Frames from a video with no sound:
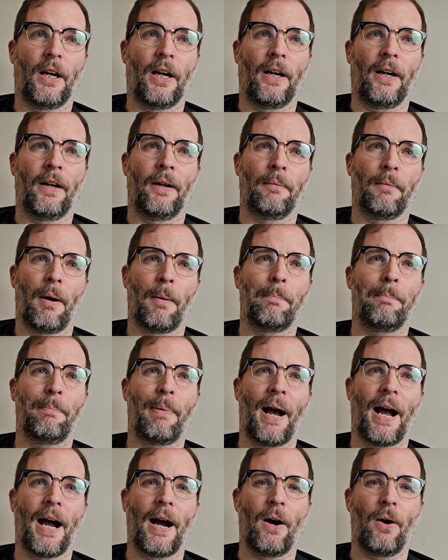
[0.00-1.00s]
um,
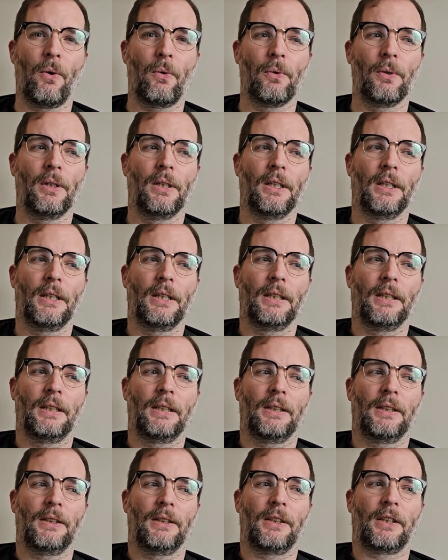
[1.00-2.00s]
about
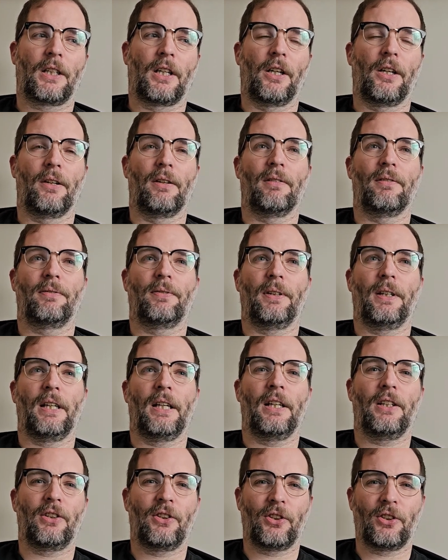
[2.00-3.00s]
the kind of
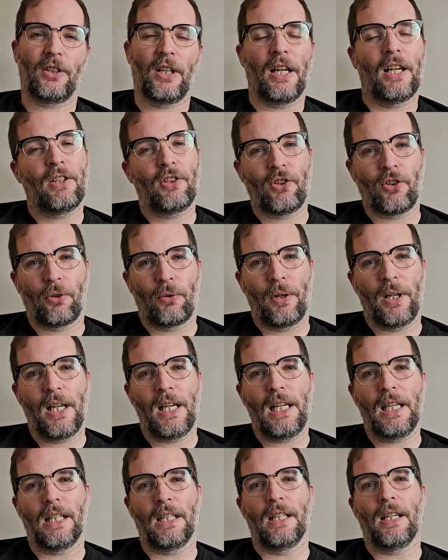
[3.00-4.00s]
his,
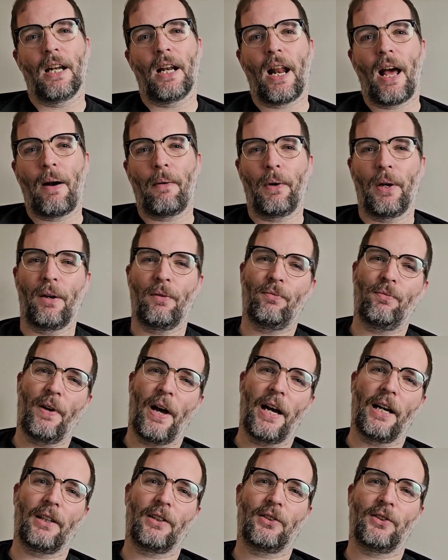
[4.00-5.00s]
history and, and how it
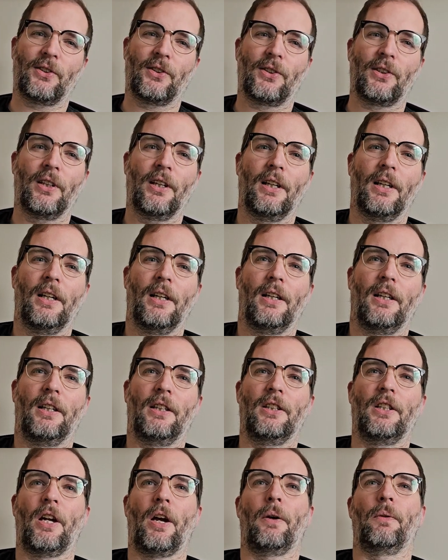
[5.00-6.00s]
affects,
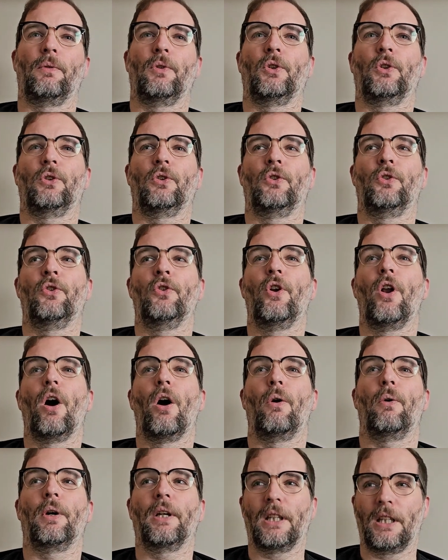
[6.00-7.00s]
and, you know,
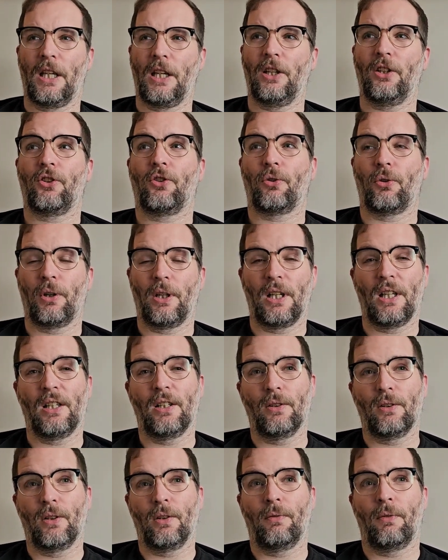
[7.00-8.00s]
knowing the
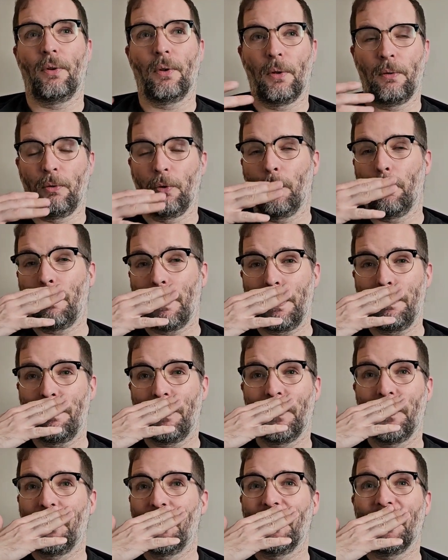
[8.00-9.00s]
history of, of your
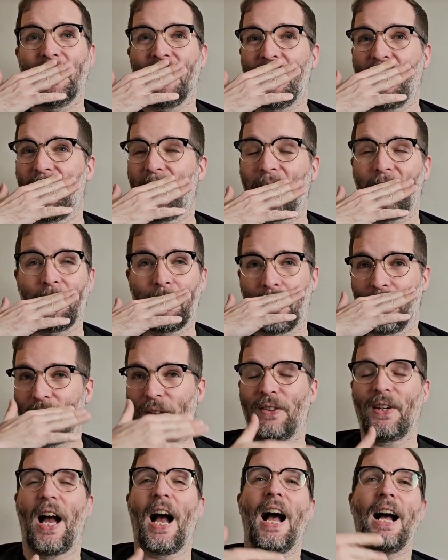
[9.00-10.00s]
people and knowing what
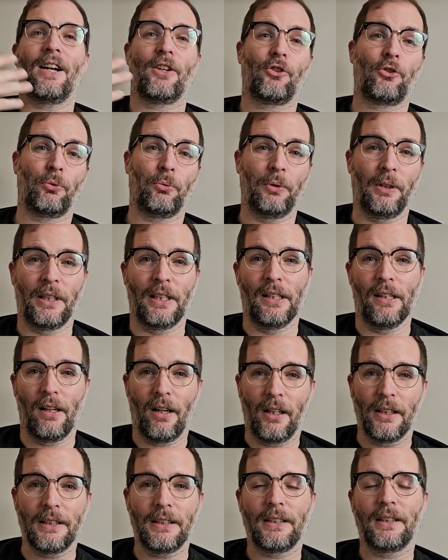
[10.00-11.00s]
it's actually
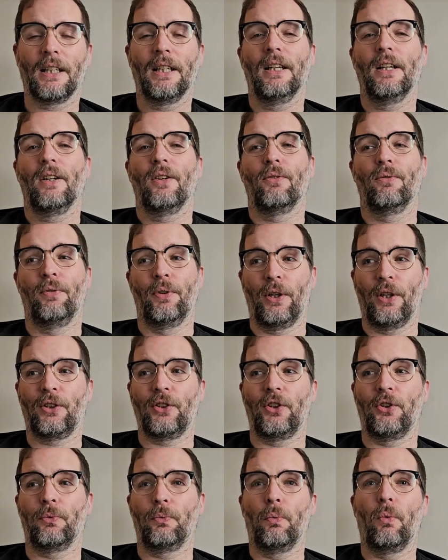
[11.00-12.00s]
like
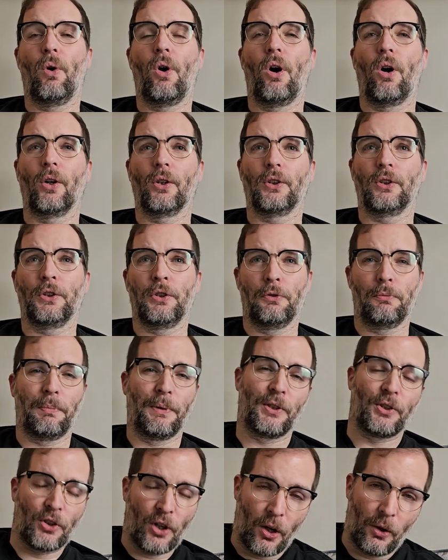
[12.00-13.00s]
versus what you've
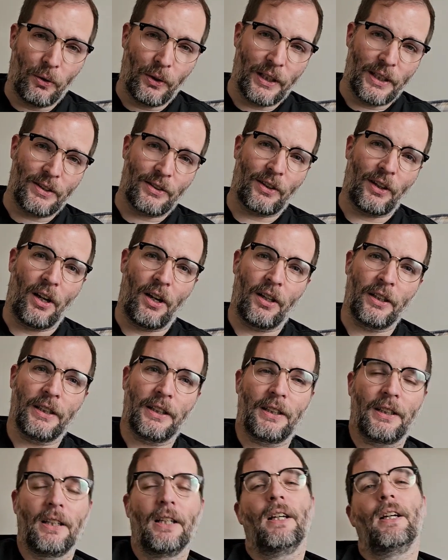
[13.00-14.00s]
been told it's
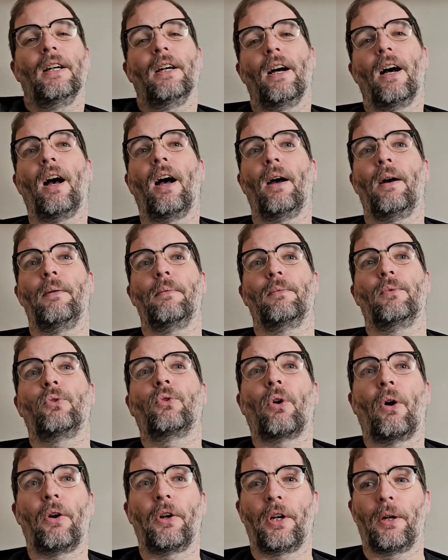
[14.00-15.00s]
like. Um,
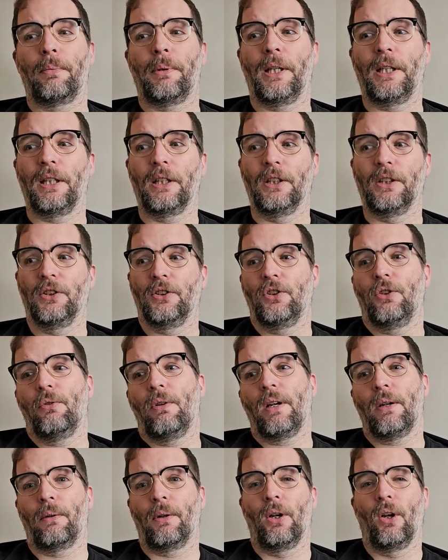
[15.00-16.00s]
growing up in England, you
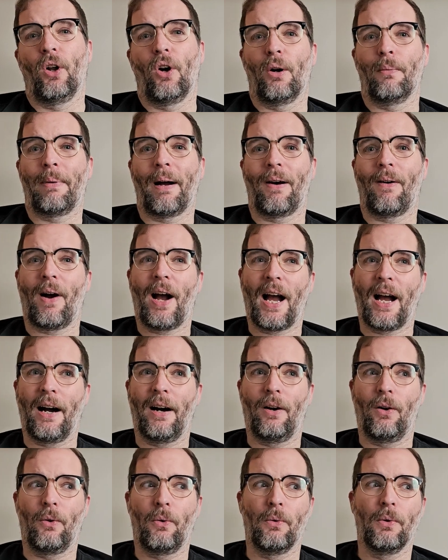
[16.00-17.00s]
hear a lot about
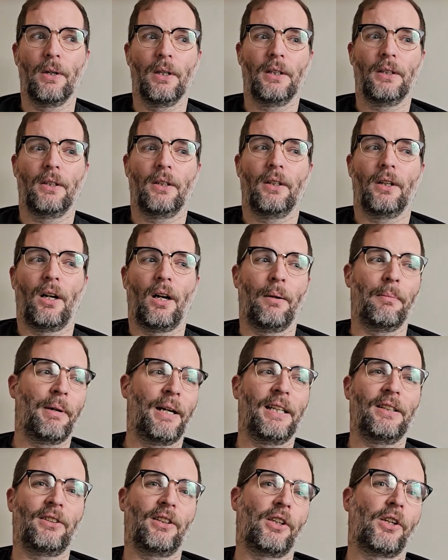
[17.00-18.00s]
how
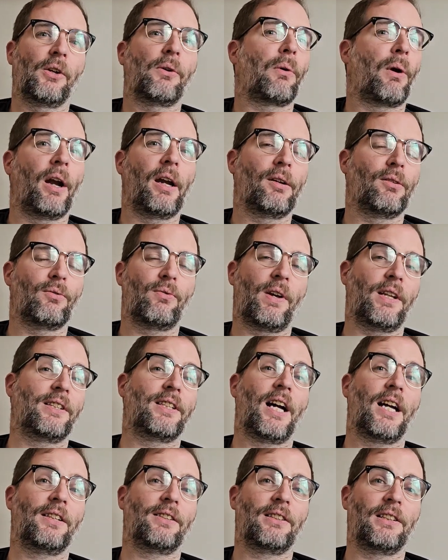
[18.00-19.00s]
amazing and great and
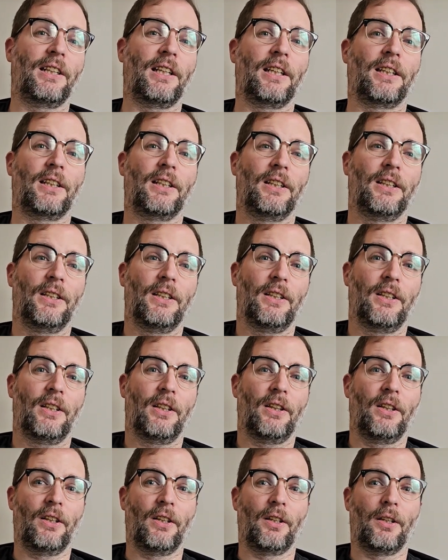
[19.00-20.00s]
fantastic
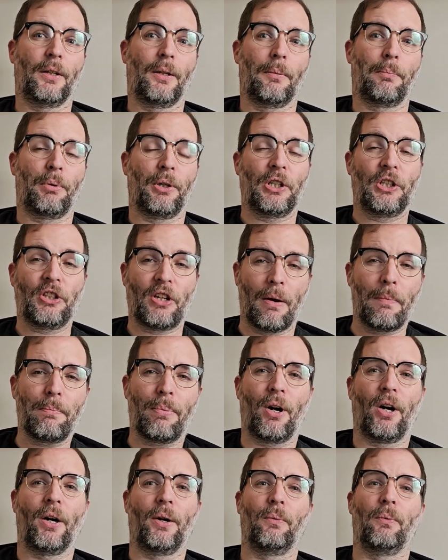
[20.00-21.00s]
the British
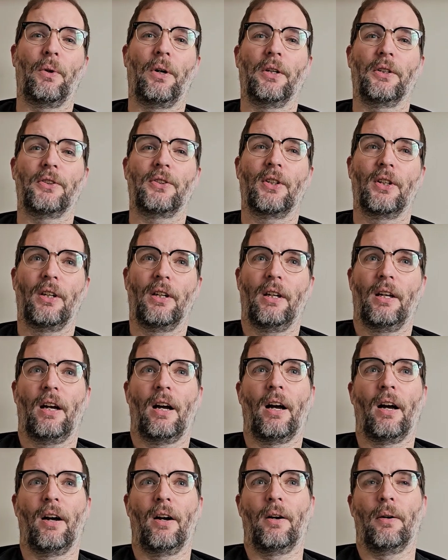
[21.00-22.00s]
Empire was.
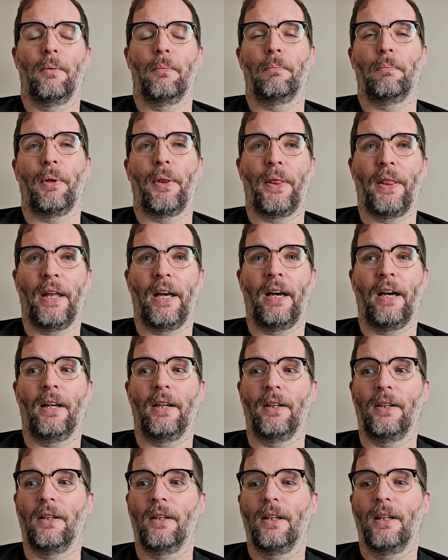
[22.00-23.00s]
Um, but
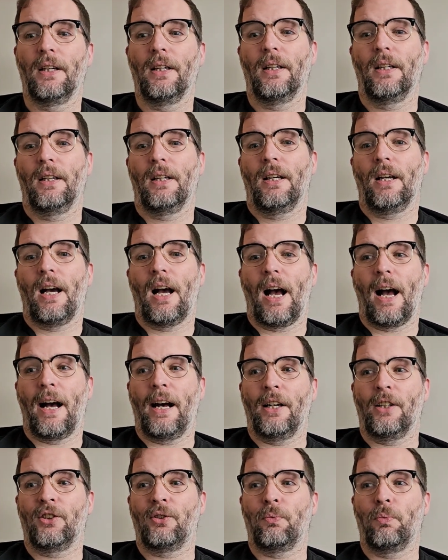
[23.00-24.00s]
then
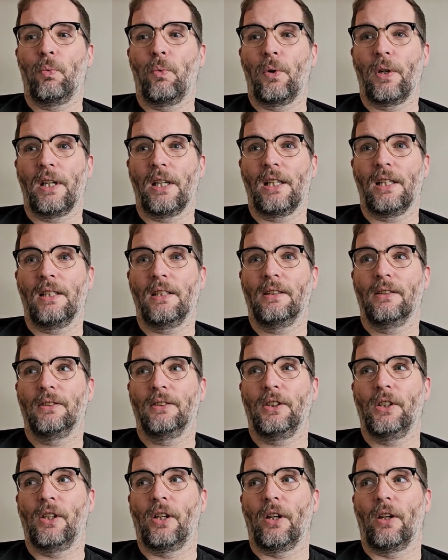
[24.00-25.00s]
as we,
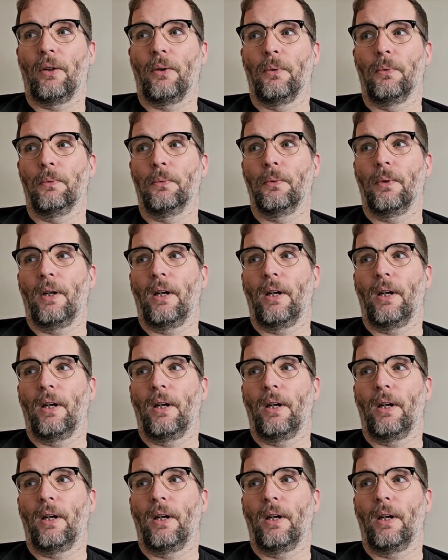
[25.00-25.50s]
you know,